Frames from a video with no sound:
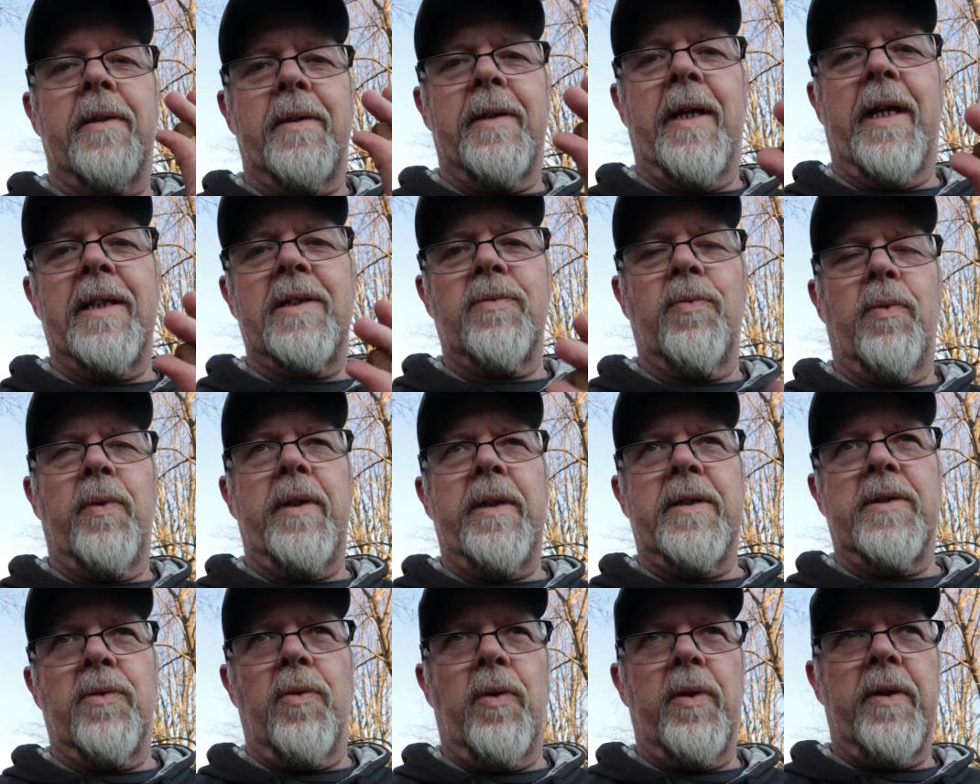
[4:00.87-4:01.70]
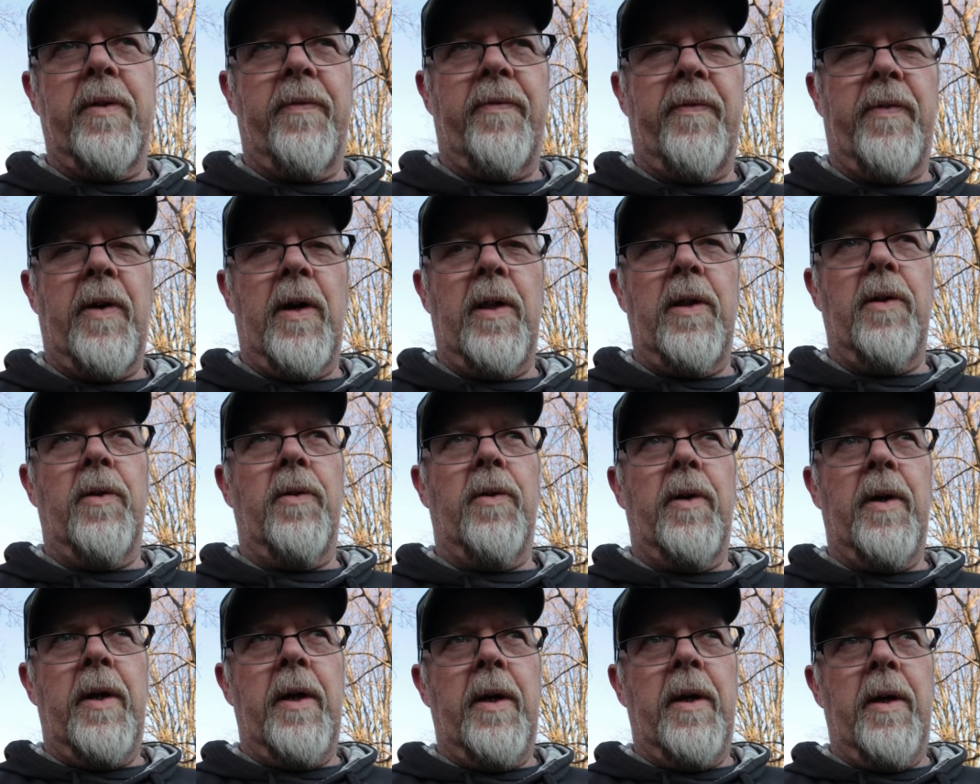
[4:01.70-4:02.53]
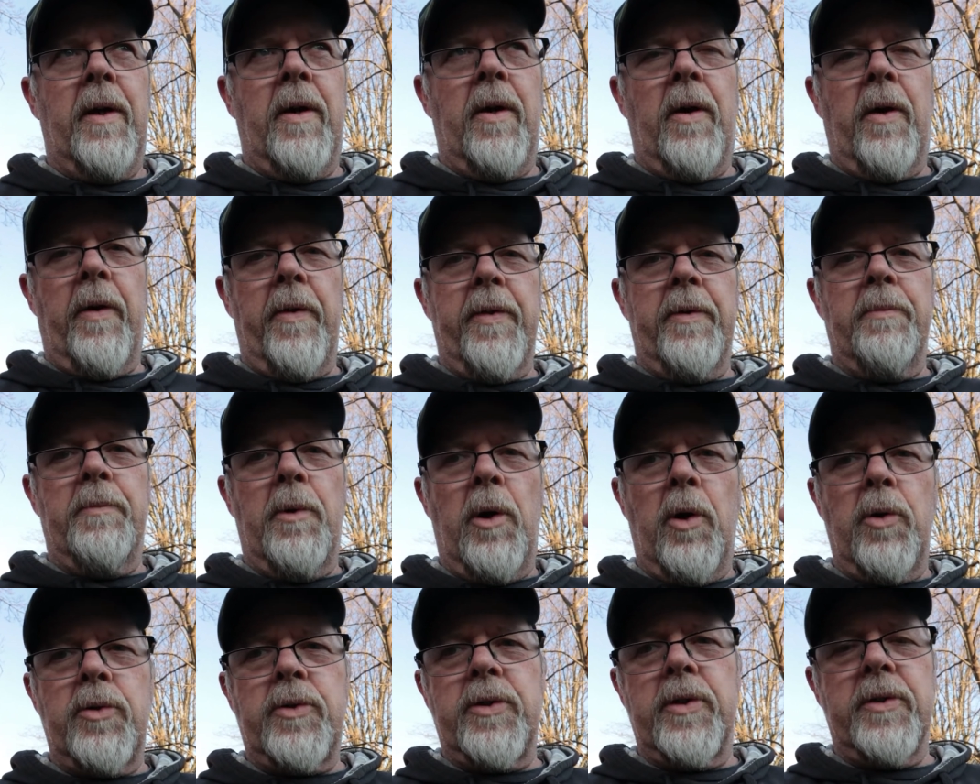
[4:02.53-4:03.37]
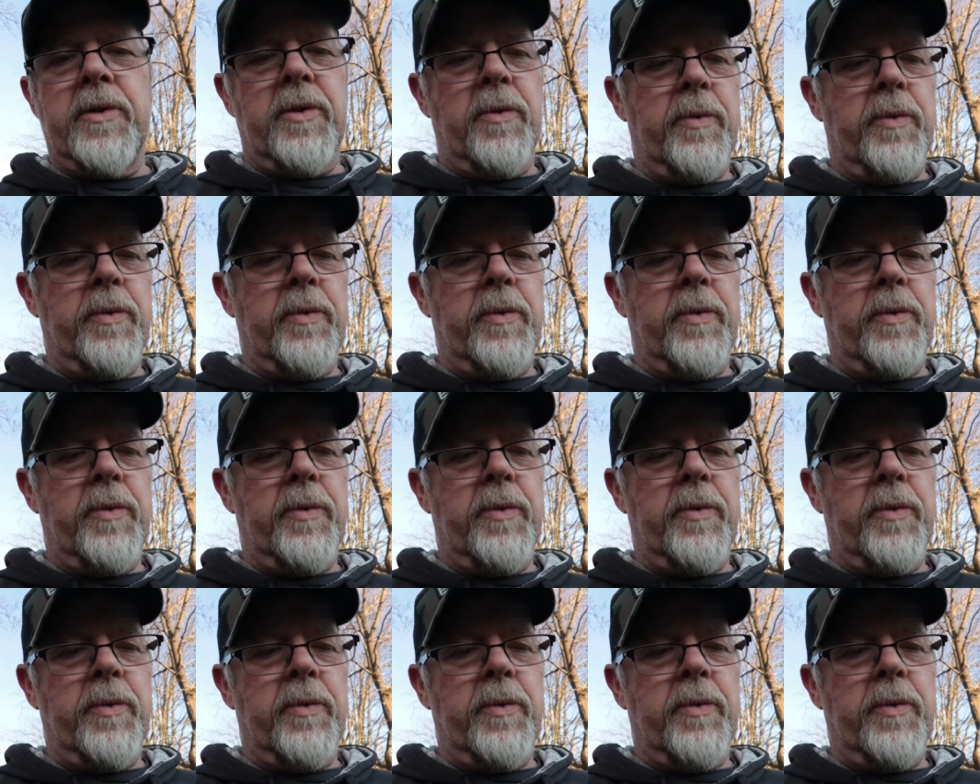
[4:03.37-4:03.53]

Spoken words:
that's what he's going to follow. All the motions.